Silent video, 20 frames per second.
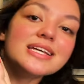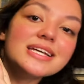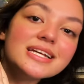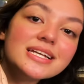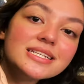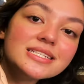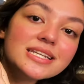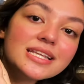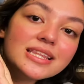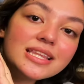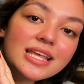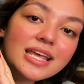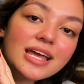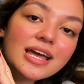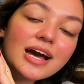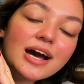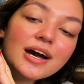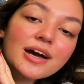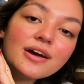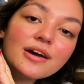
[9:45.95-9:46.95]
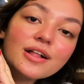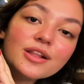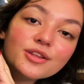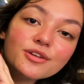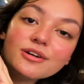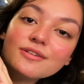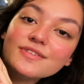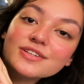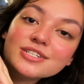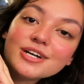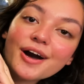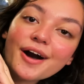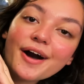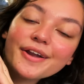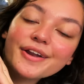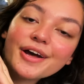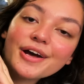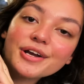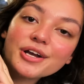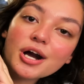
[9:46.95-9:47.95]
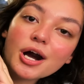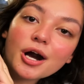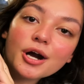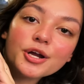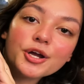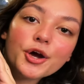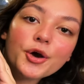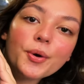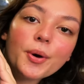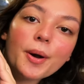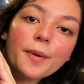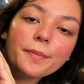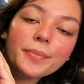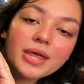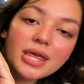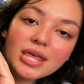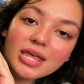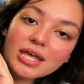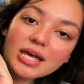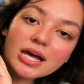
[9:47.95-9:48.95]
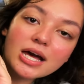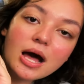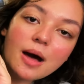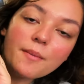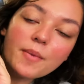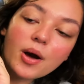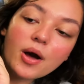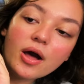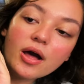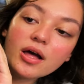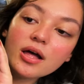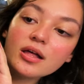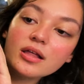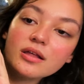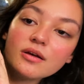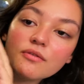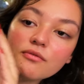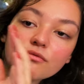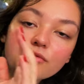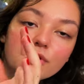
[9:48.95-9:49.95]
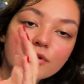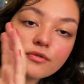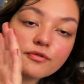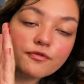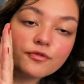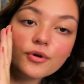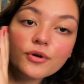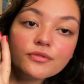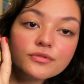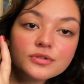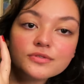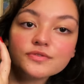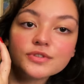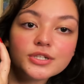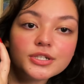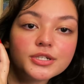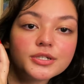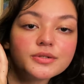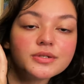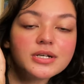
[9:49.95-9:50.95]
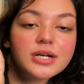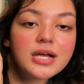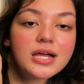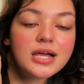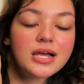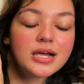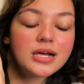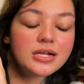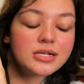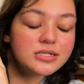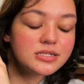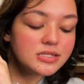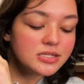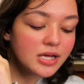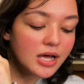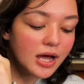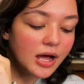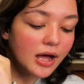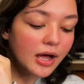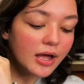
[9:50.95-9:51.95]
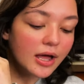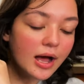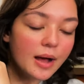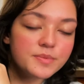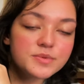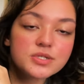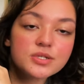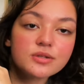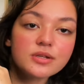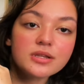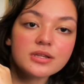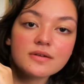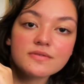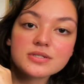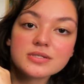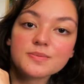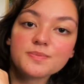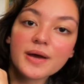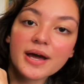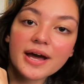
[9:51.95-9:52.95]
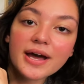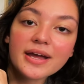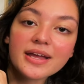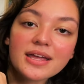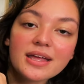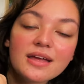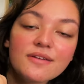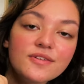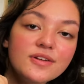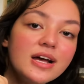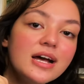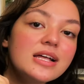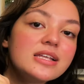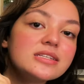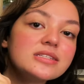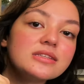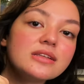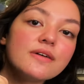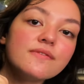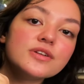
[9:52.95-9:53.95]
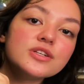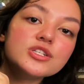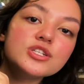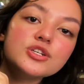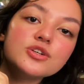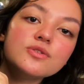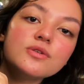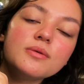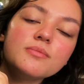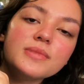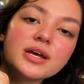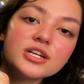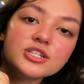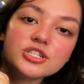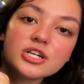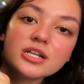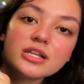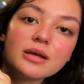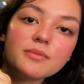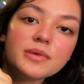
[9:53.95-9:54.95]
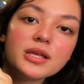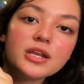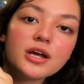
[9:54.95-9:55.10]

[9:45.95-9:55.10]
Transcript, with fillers: is the Louis Vuitton Congo PM full review and I absolutely love this bag. If you guys love it too, make sure to let me